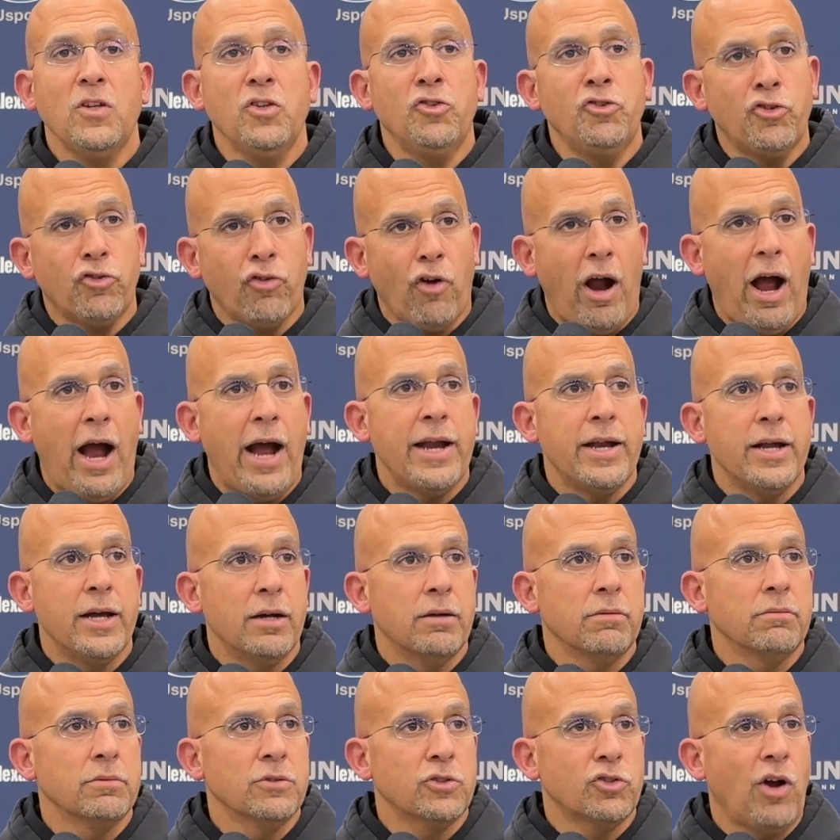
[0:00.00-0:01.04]
Try
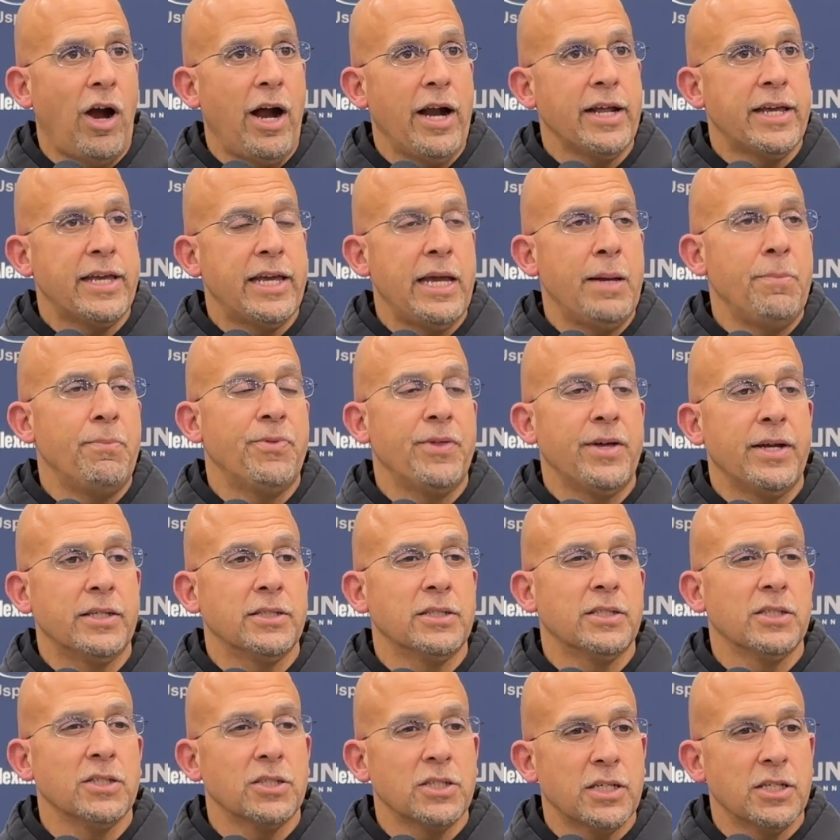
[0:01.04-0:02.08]
to keep
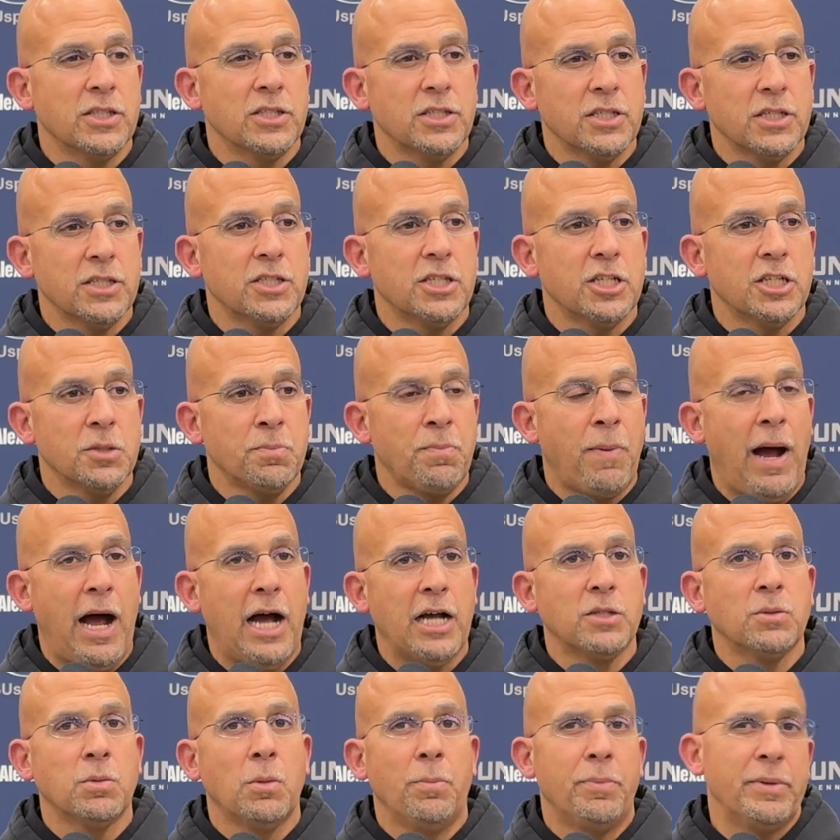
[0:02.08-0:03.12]
things as consistent as
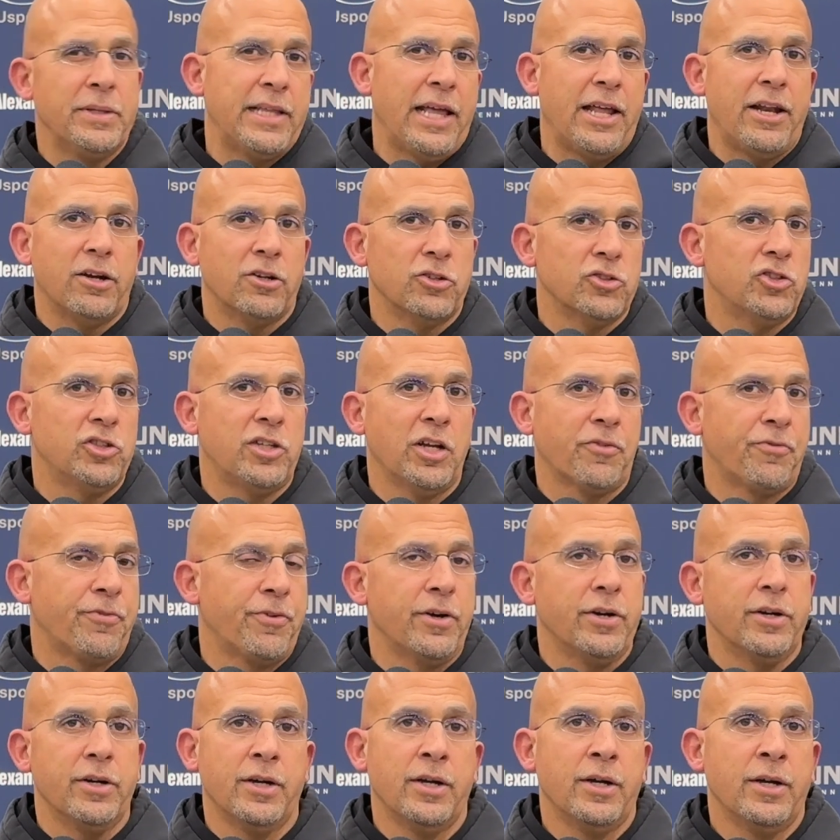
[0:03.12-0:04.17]
possible, but then there's
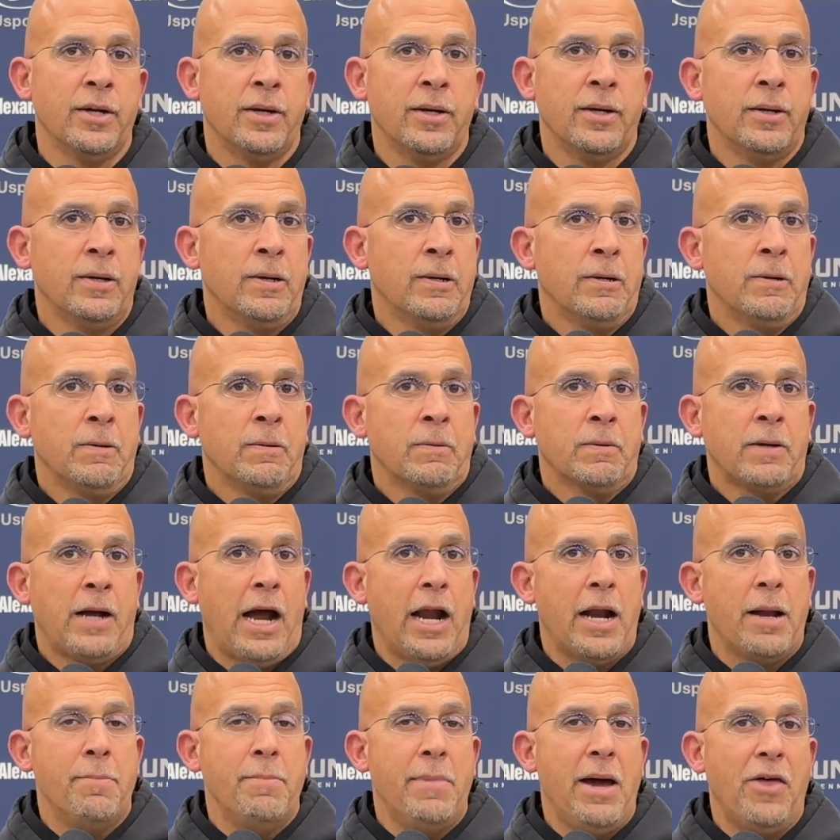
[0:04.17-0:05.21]
different
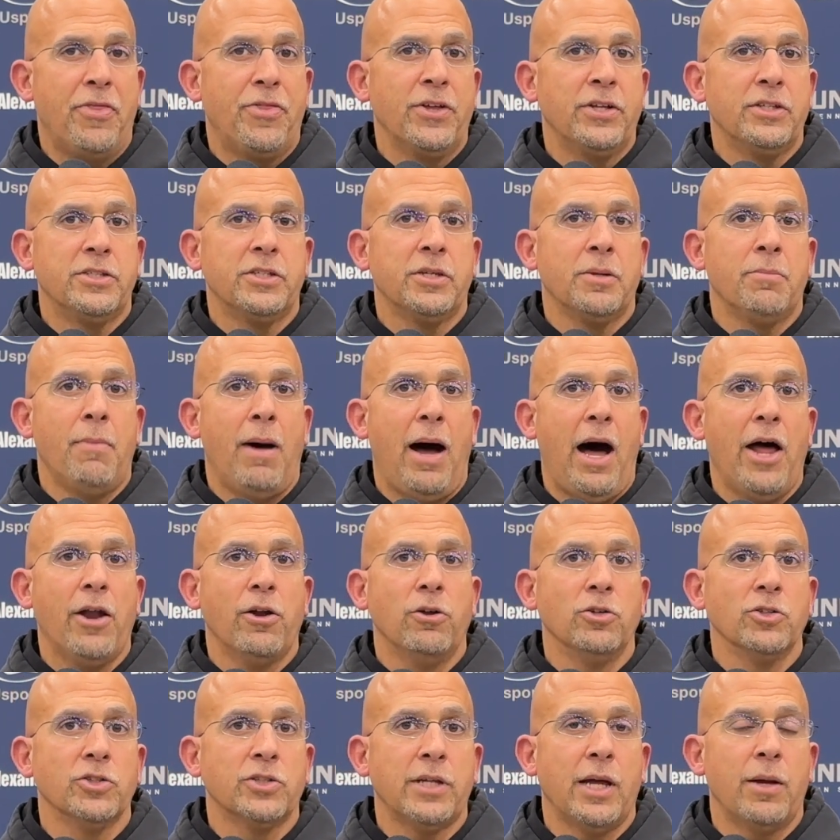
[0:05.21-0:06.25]
kind of methods and
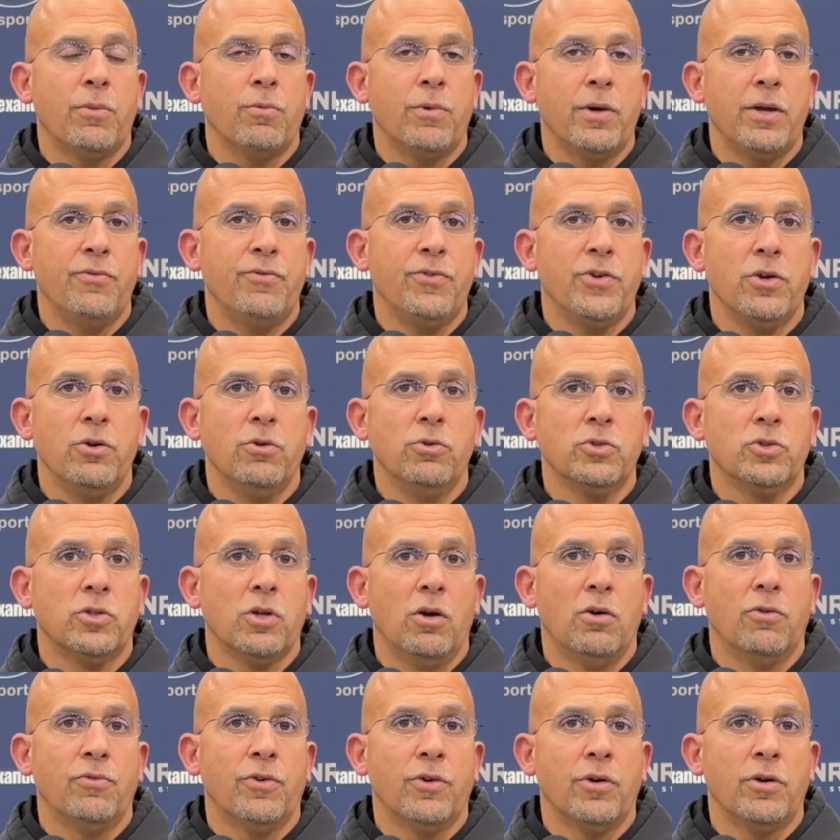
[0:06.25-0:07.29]
models that we've used
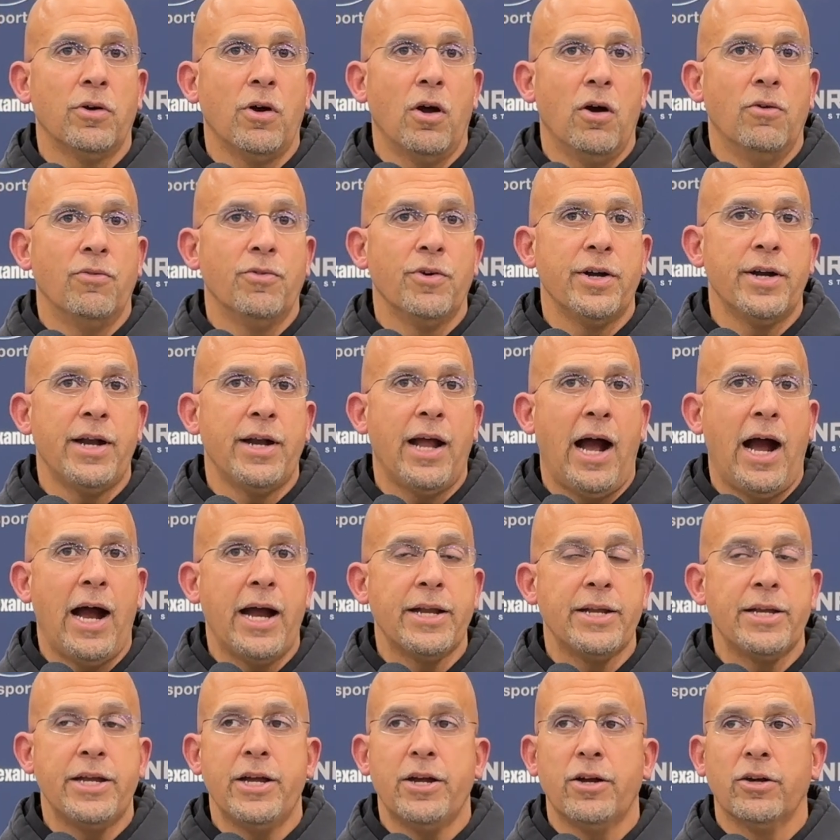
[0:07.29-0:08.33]
over
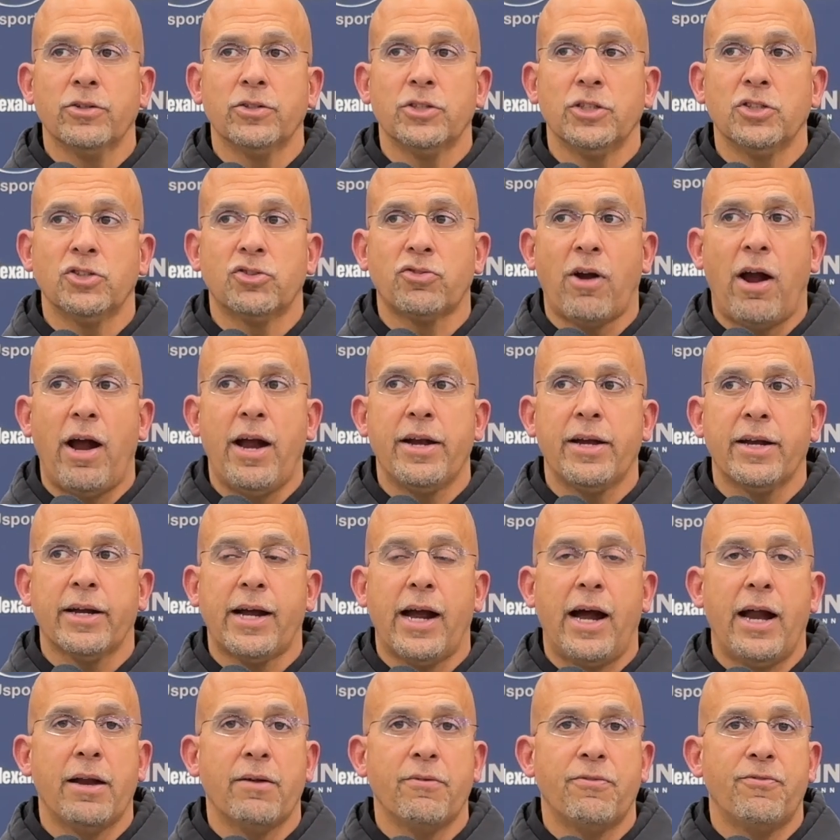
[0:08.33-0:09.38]
9 years in trying to
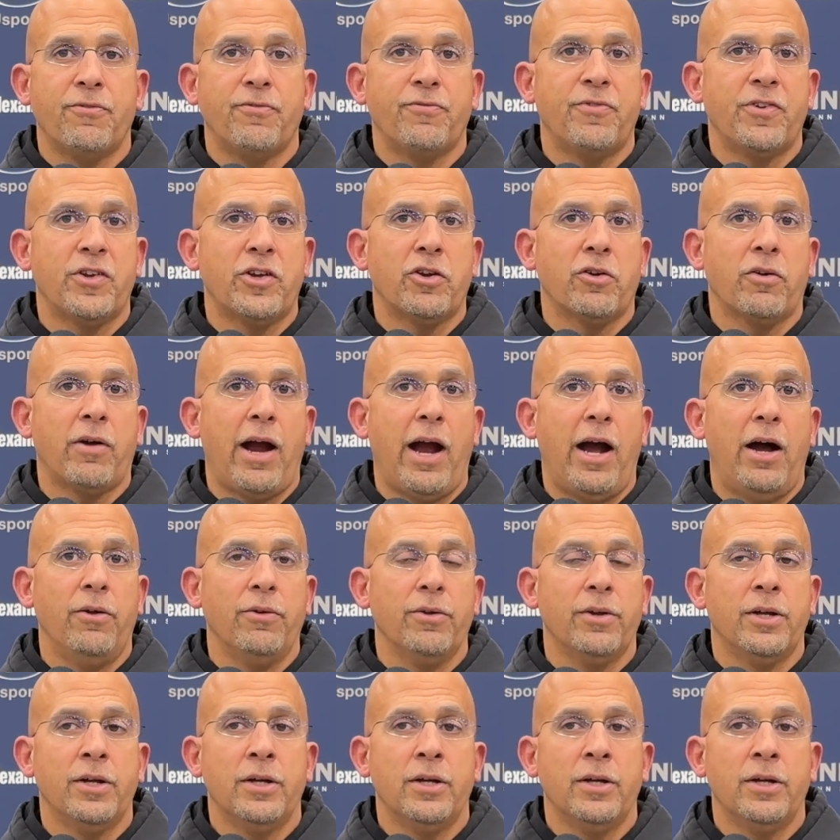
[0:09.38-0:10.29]
kind of figure out